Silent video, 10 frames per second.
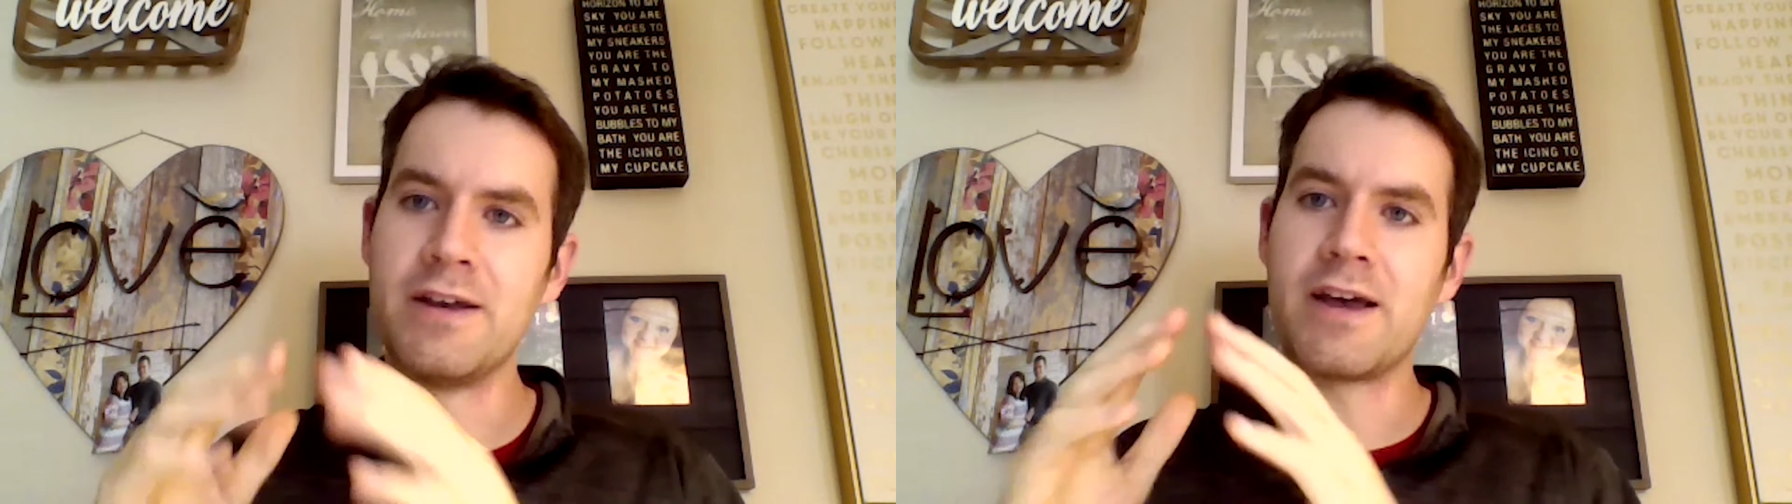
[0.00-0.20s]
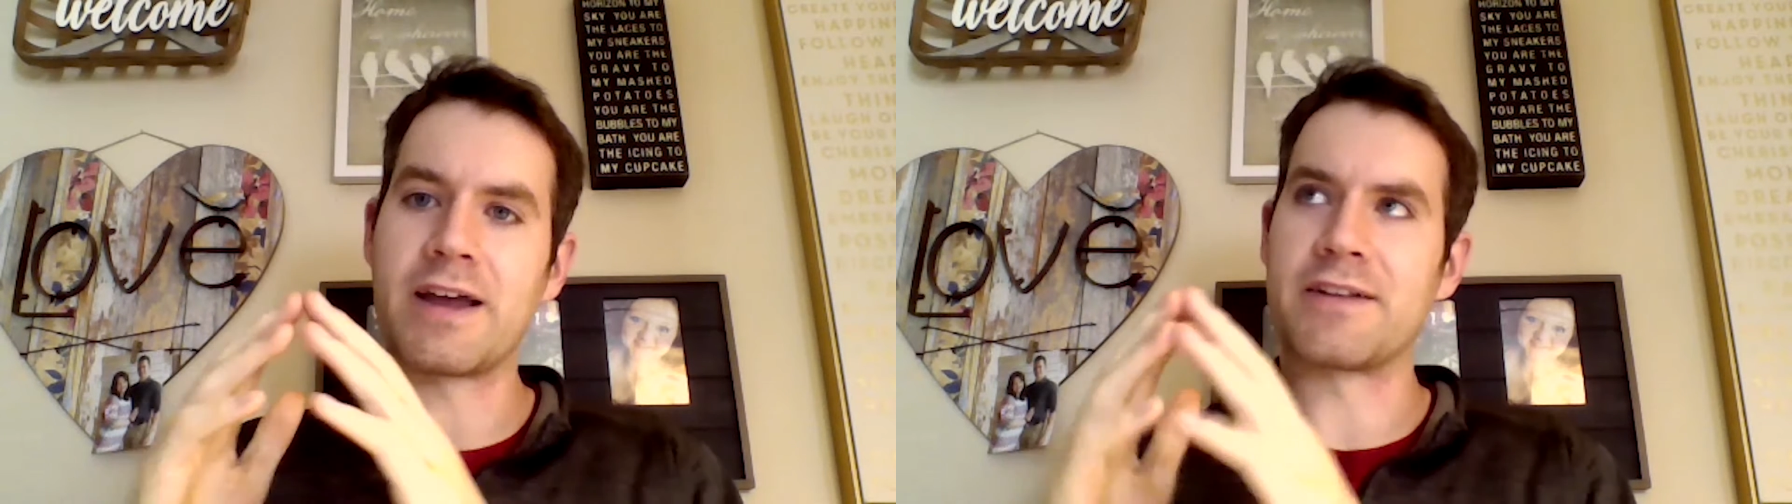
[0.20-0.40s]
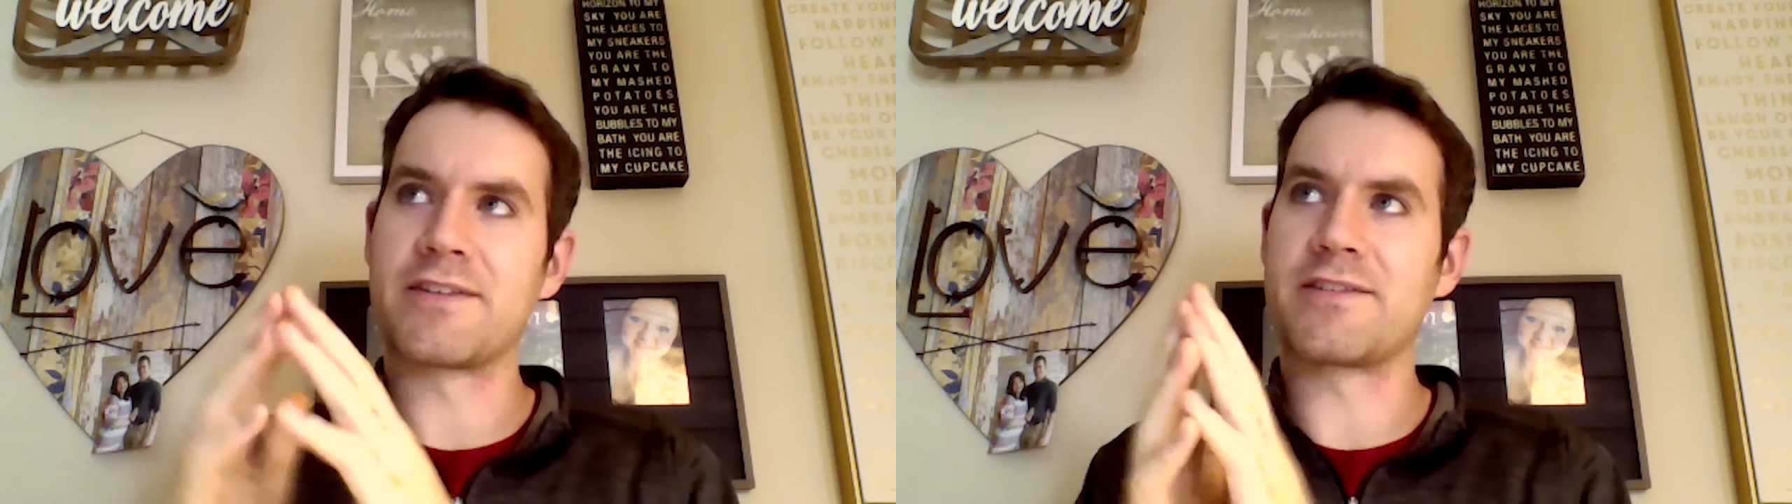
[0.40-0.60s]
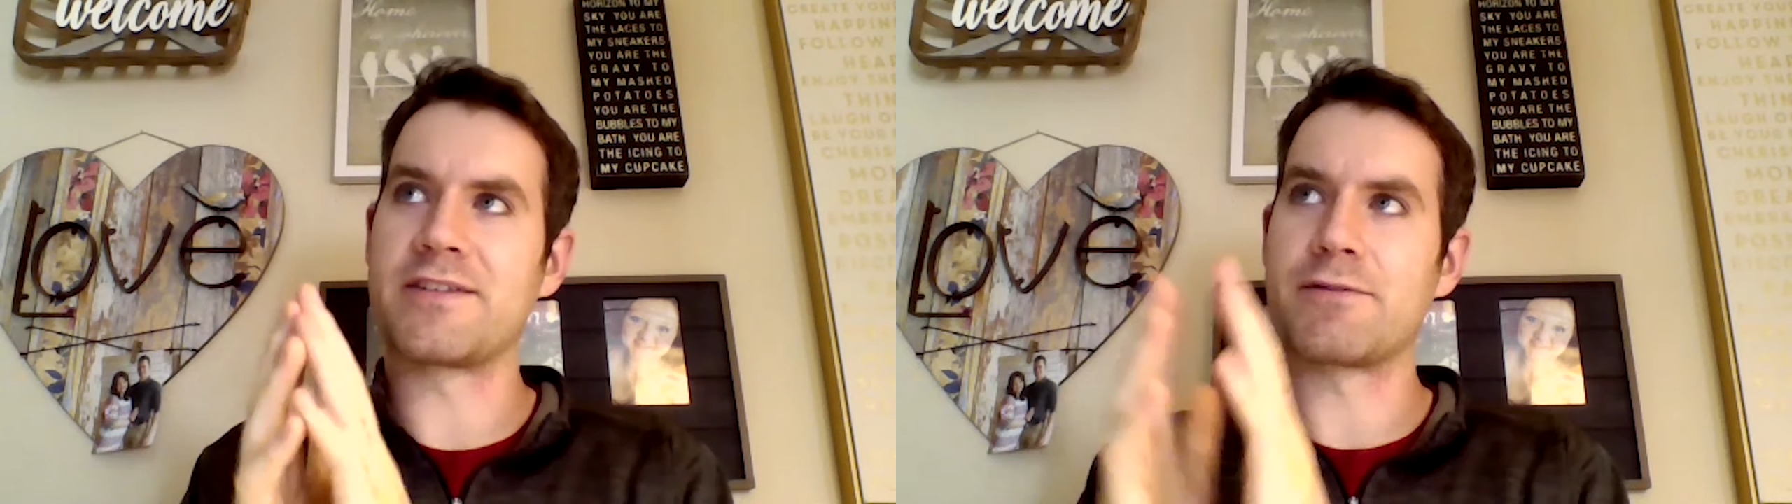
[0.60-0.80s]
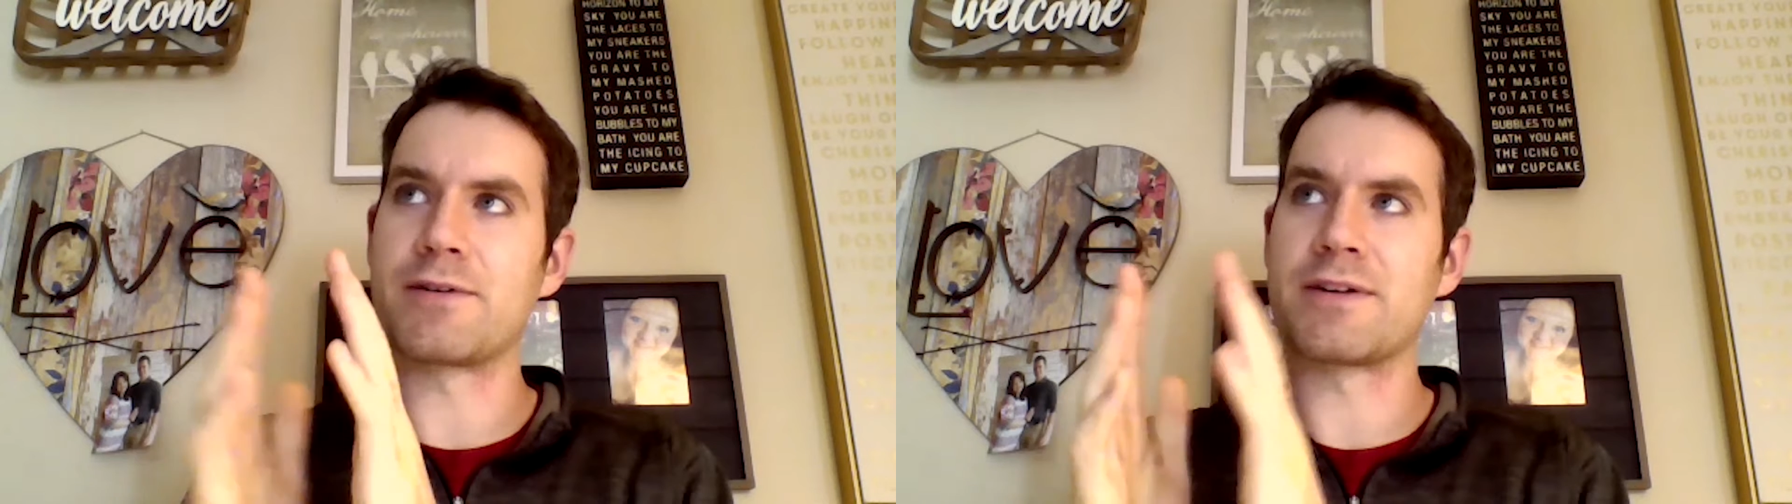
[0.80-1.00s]
and
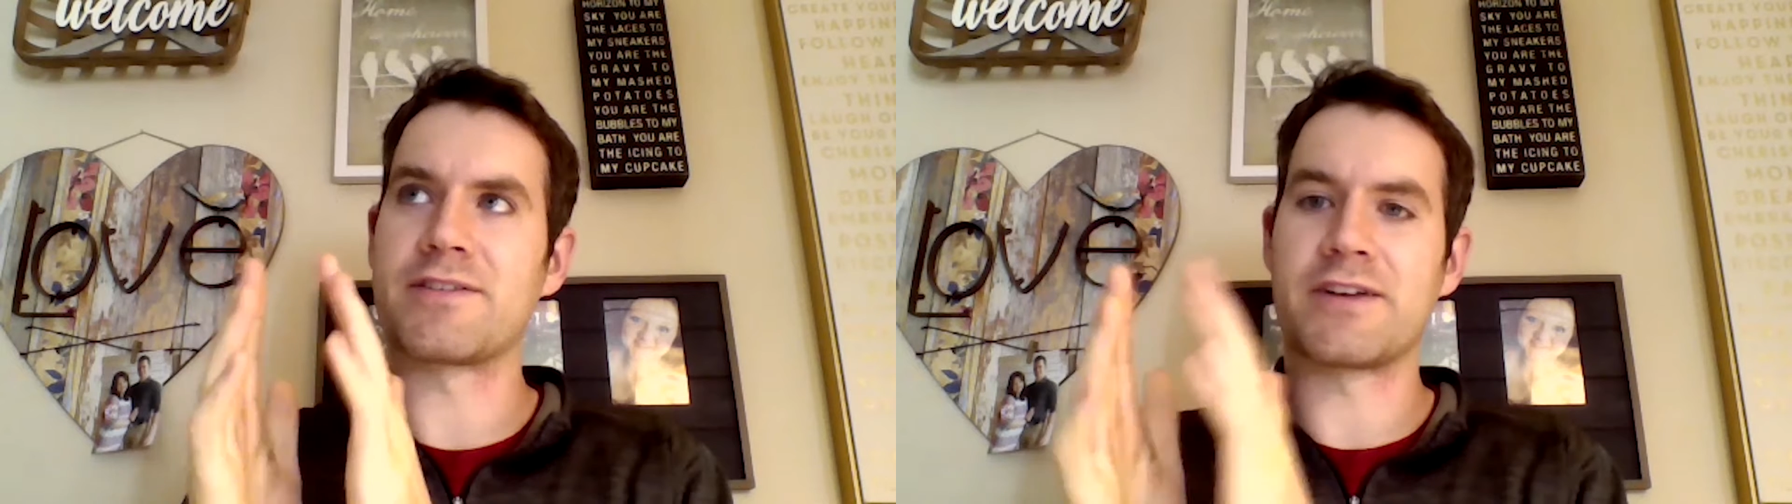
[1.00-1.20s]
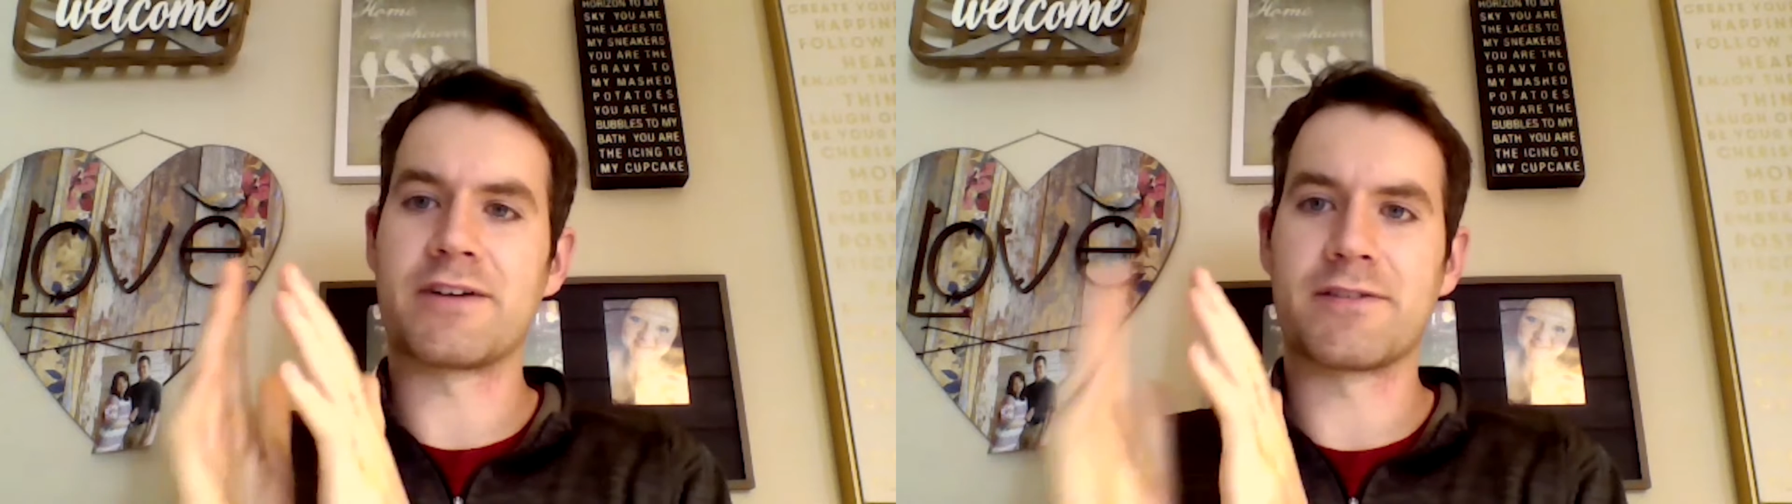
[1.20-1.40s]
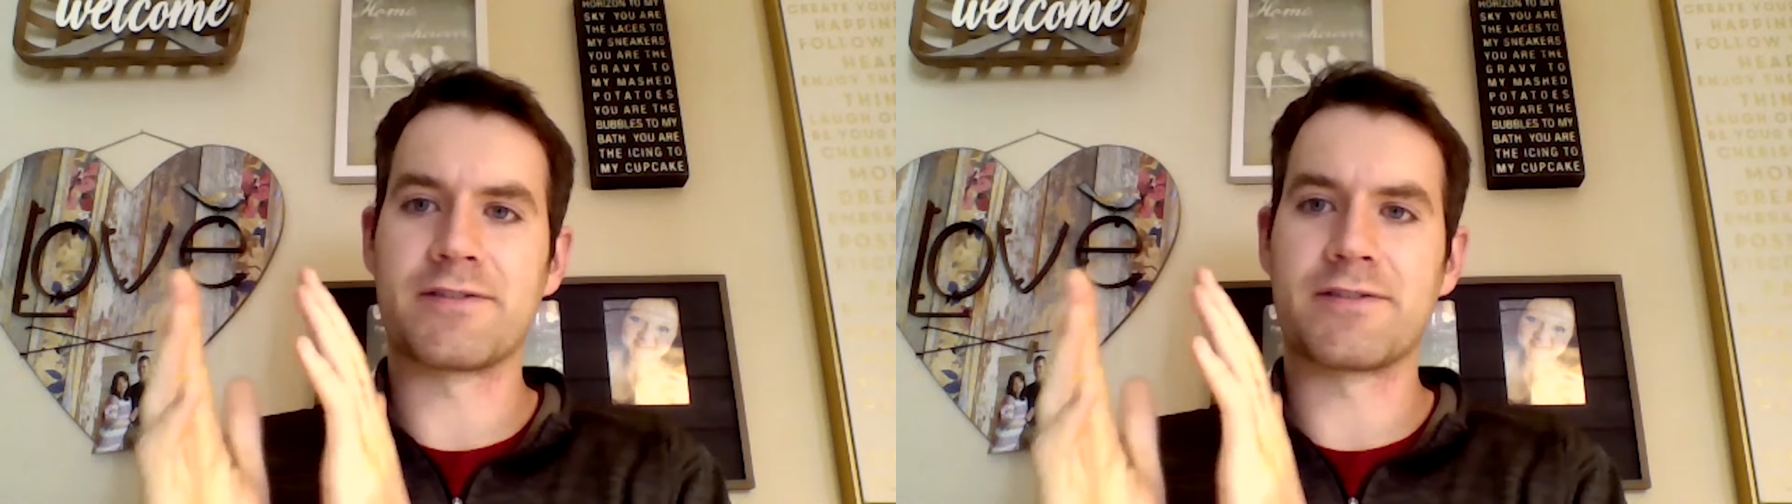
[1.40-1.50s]
different stuff